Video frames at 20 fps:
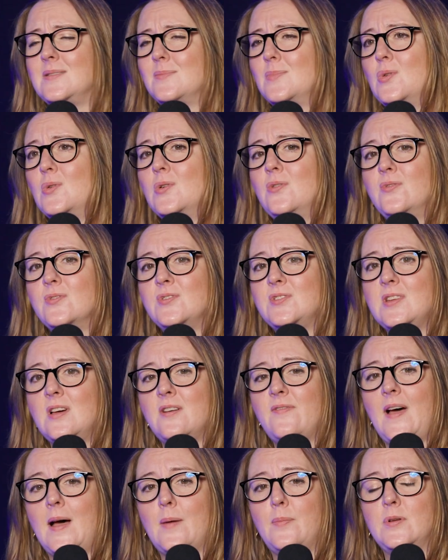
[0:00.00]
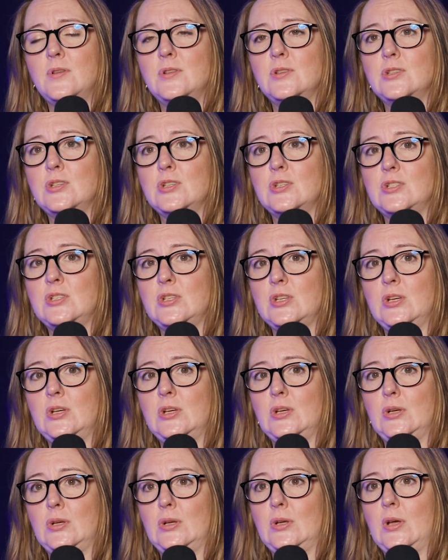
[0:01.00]
some awful stuff happened
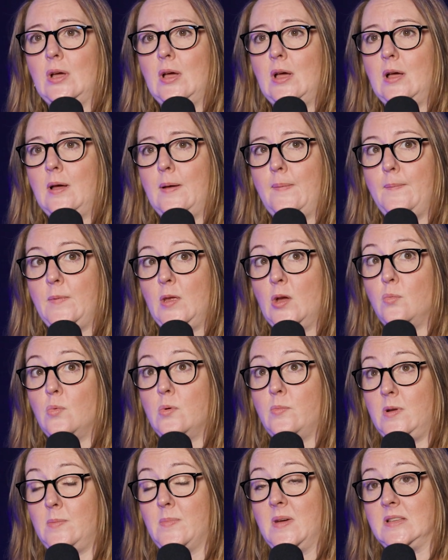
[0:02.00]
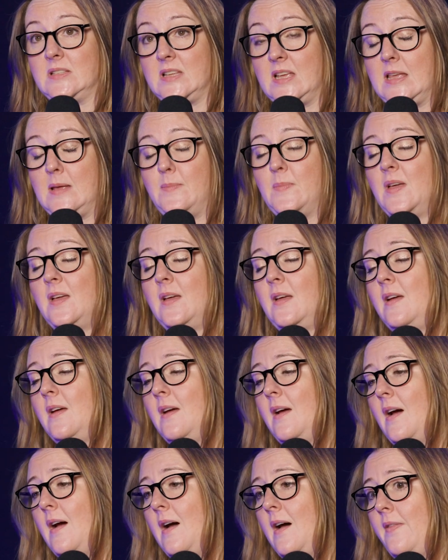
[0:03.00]
to a young woman in my
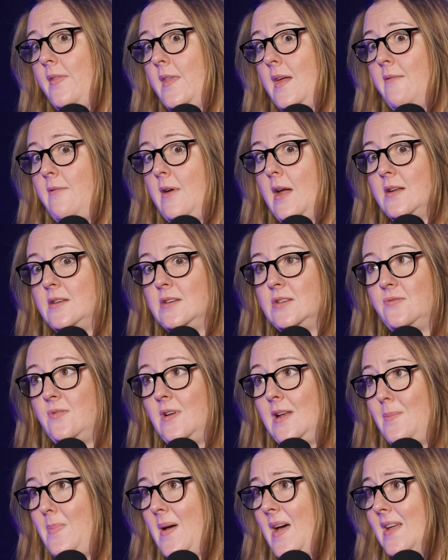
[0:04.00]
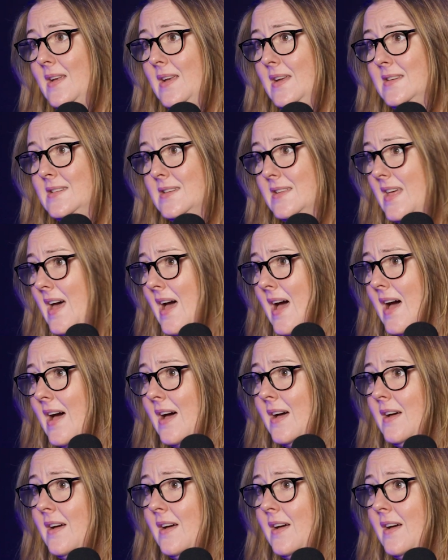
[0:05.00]
team, and they reacted really badly to that.